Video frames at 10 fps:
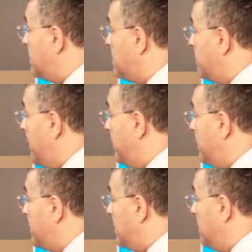surround a
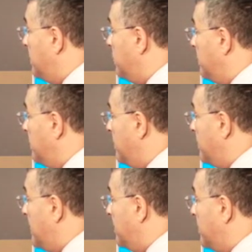particular, all of the
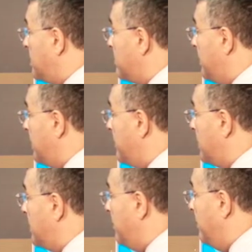tenements surround a particular